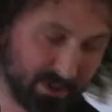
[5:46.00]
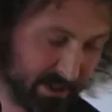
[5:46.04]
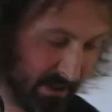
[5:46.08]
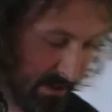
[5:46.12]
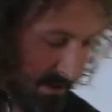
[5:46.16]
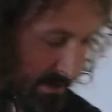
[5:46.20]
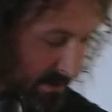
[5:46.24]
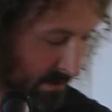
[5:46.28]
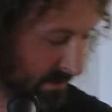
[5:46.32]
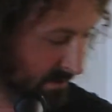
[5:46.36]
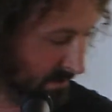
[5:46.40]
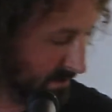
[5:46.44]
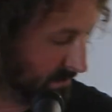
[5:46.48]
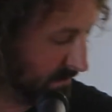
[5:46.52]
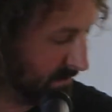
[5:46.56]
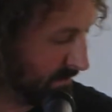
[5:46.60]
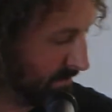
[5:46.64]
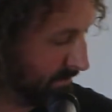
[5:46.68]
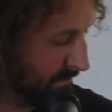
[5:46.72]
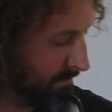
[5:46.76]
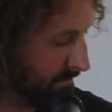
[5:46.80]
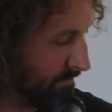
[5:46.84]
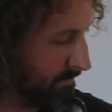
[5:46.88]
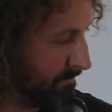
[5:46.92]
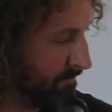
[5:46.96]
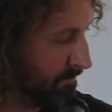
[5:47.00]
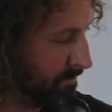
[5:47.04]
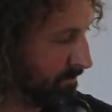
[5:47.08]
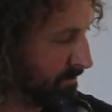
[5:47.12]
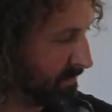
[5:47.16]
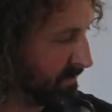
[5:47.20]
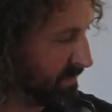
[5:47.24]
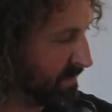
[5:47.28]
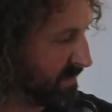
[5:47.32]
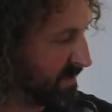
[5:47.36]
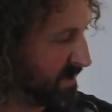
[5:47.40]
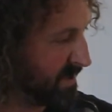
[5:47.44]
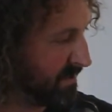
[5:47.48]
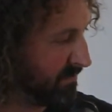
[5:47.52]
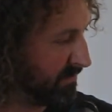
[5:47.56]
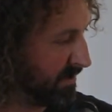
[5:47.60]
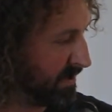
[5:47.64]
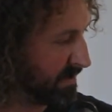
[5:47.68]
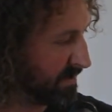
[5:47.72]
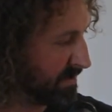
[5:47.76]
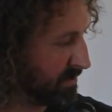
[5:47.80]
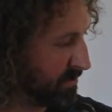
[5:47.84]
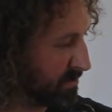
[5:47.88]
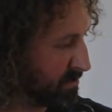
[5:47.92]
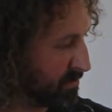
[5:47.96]
in um, in
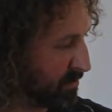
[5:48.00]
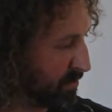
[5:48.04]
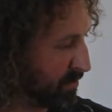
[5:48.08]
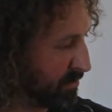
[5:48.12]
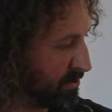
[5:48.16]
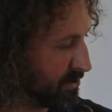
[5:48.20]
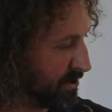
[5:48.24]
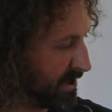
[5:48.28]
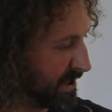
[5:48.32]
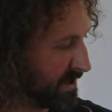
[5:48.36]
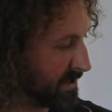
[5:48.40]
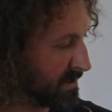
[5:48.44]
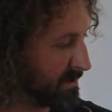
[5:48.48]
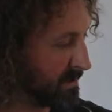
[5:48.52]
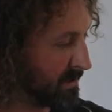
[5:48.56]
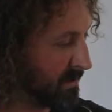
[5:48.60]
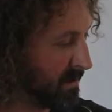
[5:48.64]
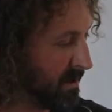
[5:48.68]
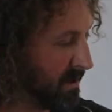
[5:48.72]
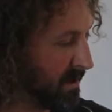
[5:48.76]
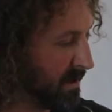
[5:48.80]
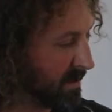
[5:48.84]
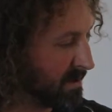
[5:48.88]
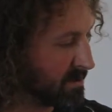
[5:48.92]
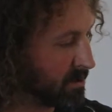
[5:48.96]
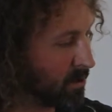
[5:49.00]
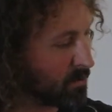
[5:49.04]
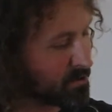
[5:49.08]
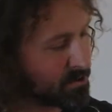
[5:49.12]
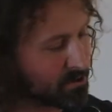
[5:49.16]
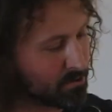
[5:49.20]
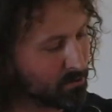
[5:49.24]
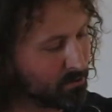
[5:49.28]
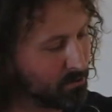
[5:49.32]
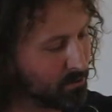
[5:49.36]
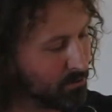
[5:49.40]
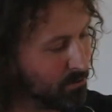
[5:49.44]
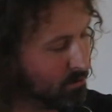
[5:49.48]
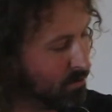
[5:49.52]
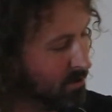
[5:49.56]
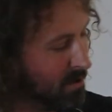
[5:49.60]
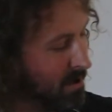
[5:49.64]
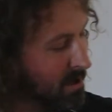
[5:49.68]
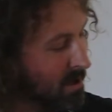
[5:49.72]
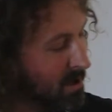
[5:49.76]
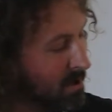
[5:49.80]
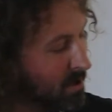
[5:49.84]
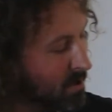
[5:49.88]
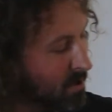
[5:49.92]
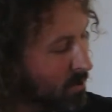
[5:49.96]
various projects. it also,
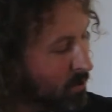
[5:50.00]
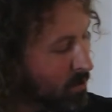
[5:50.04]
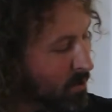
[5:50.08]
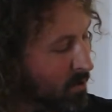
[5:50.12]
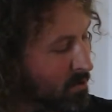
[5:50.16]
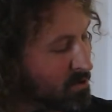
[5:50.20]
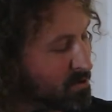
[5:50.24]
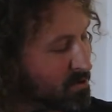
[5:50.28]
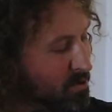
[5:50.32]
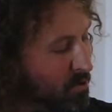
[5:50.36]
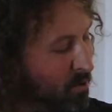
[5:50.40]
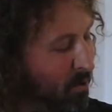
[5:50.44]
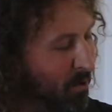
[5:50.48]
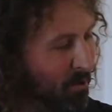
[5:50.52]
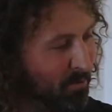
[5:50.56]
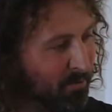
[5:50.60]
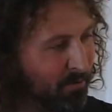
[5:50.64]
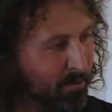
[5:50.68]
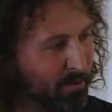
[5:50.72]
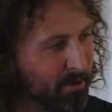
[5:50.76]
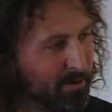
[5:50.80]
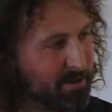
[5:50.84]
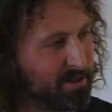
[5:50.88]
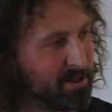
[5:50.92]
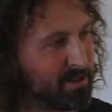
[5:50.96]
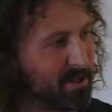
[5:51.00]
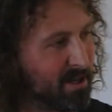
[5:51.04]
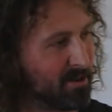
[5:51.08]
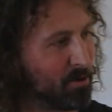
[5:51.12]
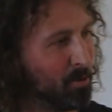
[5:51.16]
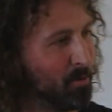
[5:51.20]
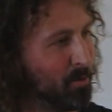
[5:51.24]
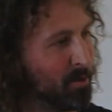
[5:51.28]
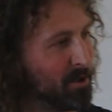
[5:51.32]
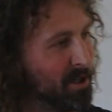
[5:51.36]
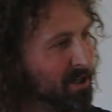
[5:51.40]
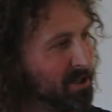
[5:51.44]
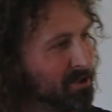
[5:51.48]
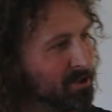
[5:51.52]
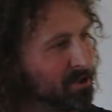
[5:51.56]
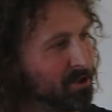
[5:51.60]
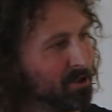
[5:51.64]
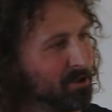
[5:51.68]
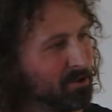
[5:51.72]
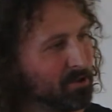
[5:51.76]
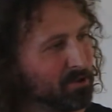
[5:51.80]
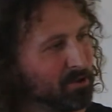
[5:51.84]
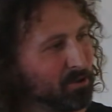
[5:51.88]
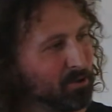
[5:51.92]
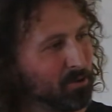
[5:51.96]
we also offer this
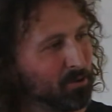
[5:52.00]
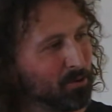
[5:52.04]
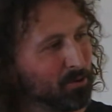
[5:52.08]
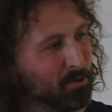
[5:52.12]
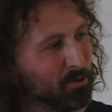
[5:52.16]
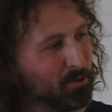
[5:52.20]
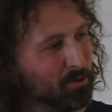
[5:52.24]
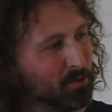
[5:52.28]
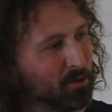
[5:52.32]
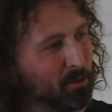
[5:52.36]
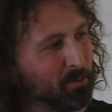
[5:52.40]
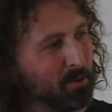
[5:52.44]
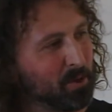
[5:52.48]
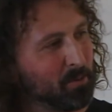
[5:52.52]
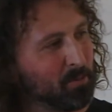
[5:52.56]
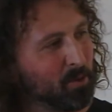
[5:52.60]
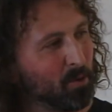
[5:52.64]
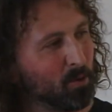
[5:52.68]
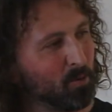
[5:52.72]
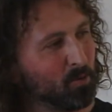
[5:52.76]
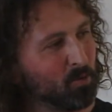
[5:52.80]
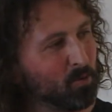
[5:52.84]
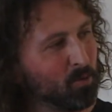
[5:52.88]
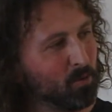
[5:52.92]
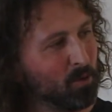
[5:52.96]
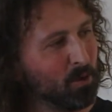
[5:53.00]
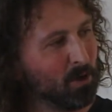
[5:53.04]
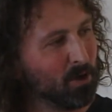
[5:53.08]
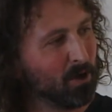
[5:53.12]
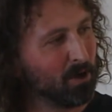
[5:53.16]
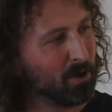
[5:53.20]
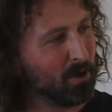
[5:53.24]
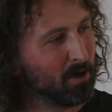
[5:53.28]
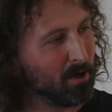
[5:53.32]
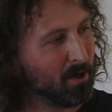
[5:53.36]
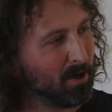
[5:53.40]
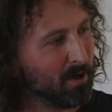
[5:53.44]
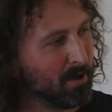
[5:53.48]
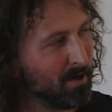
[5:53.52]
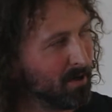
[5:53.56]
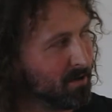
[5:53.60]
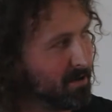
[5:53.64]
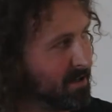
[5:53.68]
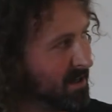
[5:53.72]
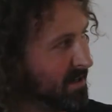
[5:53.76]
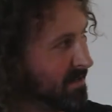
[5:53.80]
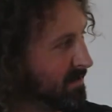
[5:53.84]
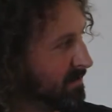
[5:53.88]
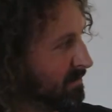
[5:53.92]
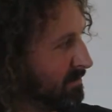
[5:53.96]
accommodation to, to the people who
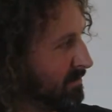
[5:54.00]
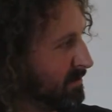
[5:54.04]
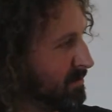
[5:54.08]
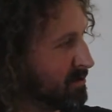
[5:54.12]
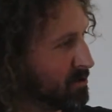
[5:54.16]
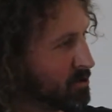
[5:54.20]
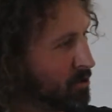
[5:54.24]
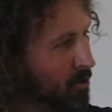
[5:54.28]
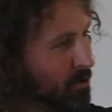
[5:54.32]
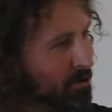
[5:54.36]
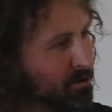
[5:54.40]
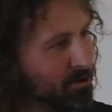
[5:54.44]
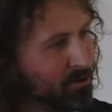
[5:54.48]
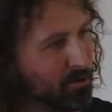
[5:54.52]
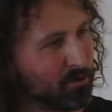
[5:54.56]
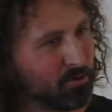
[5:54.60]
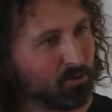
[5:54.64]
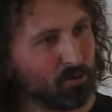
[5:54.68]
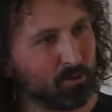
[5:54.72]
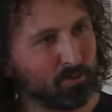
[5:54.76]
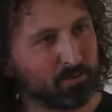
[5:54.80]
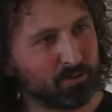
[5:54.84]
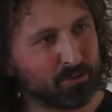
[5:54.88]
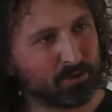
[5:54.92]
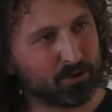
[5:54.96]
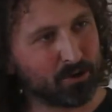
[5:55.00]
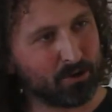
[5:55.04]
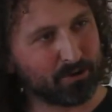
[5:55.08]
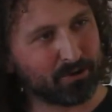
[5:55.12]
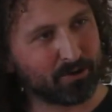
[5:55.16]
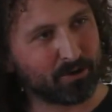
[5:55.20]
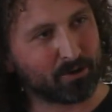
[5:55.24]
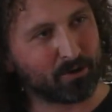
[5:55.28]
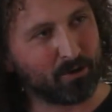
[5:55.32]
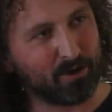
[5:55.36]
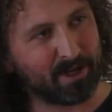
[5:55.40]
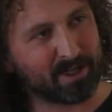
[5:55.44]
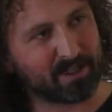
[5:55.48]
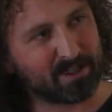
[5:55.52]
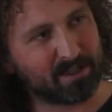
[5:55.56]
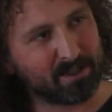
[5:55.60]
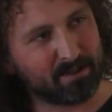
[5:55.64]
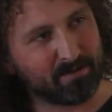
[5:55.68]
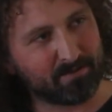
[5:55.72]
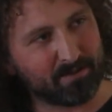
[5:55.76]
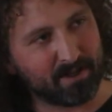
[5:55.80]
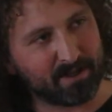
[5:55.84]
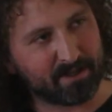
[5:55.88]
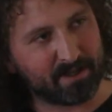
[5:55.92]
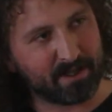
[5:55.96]
then join the group, join the
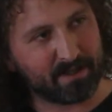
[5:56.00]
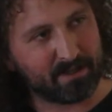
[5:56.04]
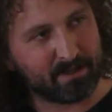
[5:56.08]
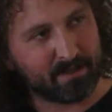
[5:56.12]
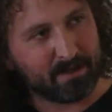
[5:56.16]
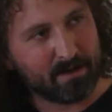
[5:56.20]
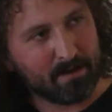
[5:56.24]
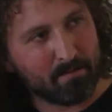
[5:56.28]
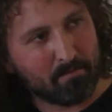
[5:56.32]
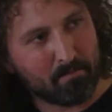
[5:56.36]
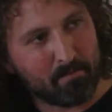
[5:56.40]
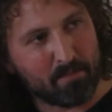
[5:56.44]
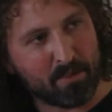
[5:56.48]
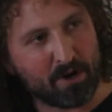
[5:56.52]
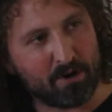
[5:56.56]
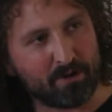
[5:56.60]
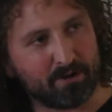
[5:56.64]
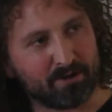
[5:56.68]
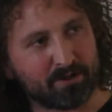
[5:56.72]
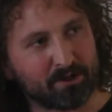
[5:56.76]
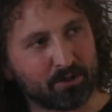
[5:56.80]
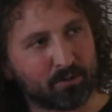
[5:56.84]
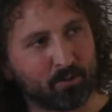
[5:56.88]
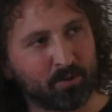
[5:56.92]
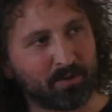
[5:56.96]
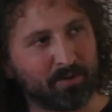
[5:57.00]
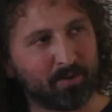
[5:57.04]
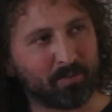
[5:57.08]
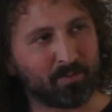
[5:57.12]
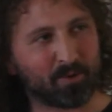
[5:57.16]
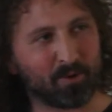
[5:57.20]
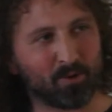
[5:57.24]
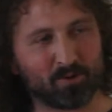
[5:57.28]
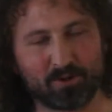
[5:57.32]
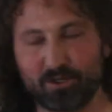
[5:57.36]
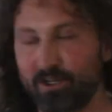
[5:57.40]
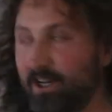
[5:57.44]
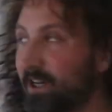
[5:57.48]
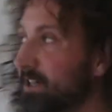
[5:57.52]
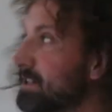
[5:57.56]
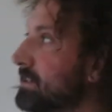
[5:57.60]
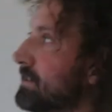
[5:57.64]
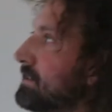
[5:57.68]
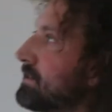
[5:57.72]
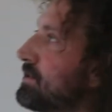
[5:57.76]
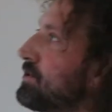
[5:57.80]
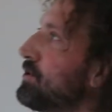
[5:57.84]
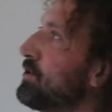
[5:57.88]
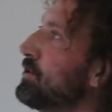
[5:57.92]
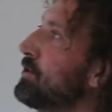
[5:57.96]
collective, and then merge with the project.
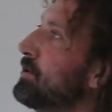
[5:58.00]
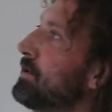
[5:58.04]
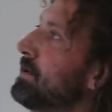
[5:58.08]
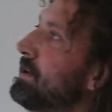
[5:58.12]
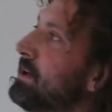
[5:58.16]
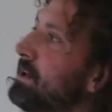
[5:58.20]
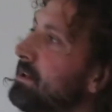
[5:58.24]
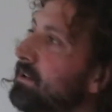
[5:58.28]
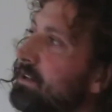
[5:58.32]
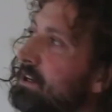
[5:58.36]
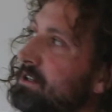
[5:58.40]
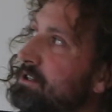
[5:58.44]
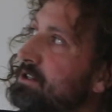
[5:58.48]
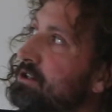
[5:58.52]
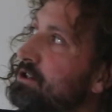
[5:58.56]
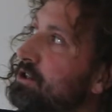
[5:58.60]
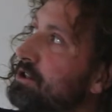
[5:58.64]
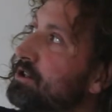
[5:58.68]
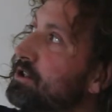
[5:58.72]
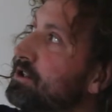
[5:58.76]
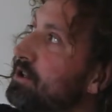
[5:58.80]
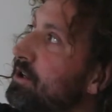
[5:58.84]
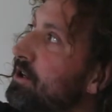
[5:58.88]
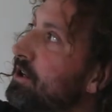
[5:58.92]
So that's just